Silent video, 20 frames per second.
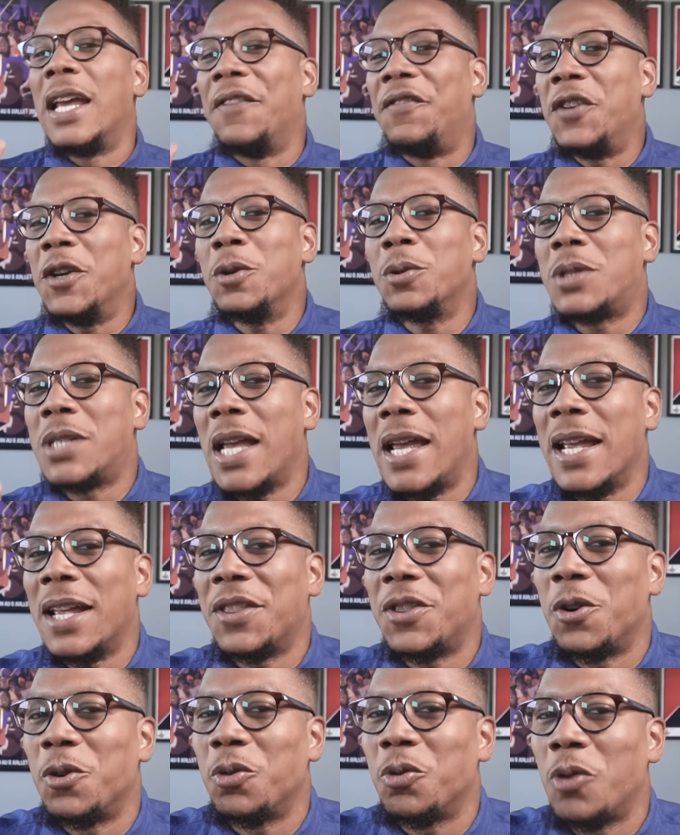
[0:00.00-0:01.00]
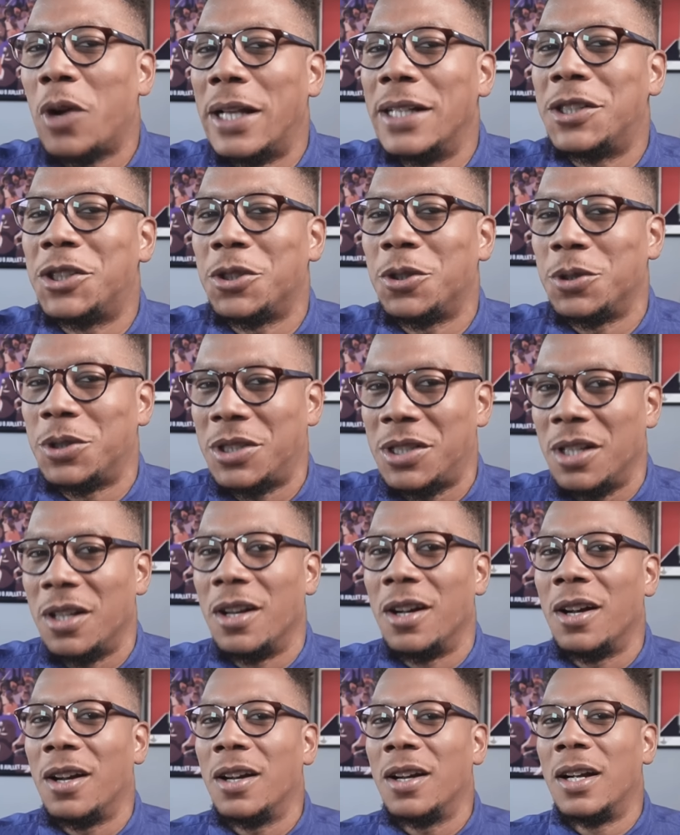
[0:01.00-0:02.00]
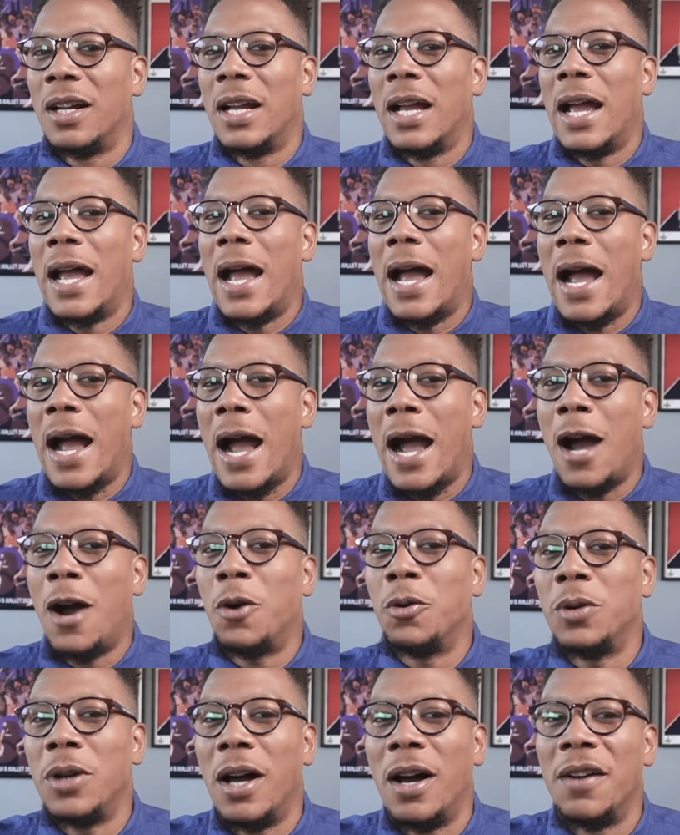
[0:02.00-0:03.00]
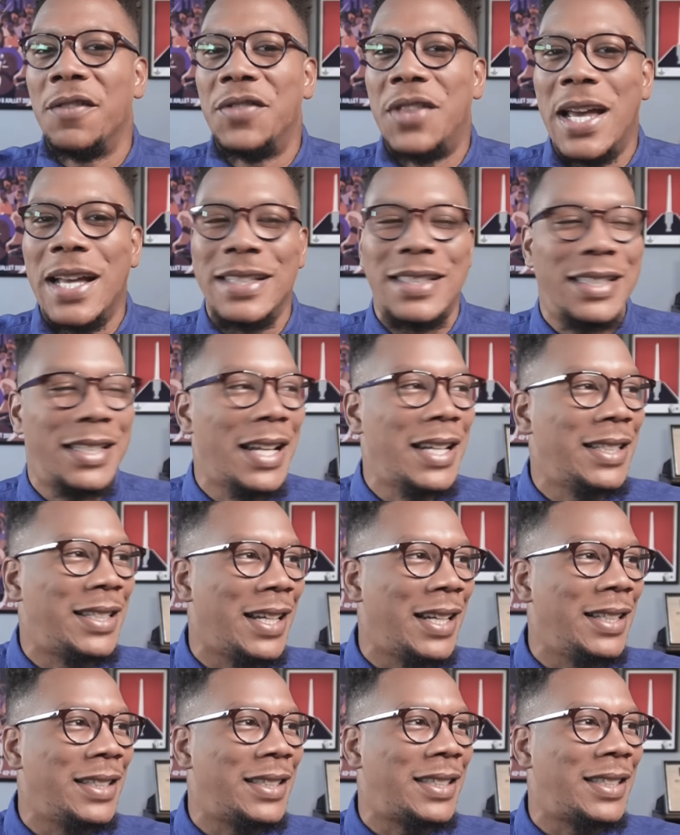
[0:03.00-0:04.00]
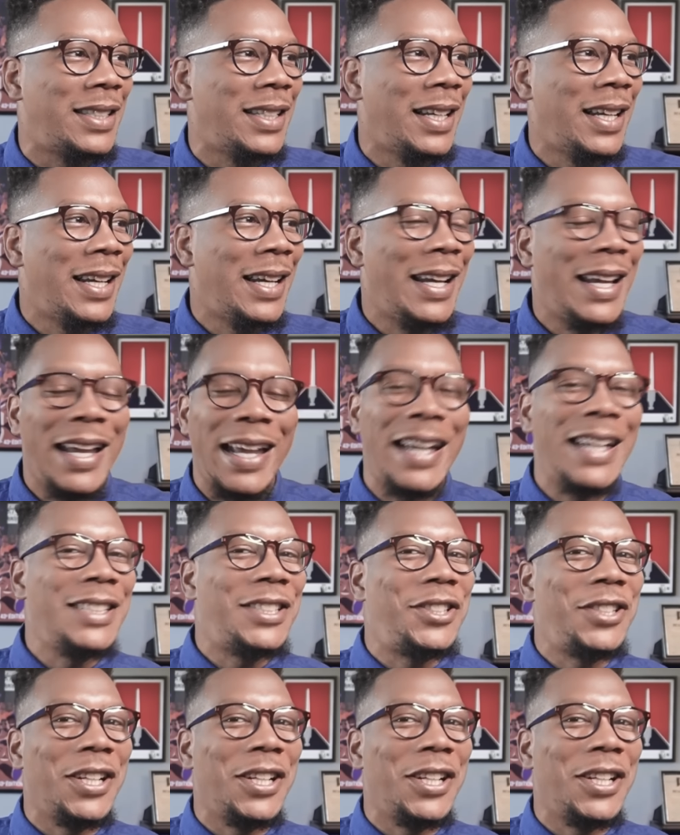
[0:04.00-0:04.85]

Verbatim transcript: If you take the racial slur out of that sentence, it's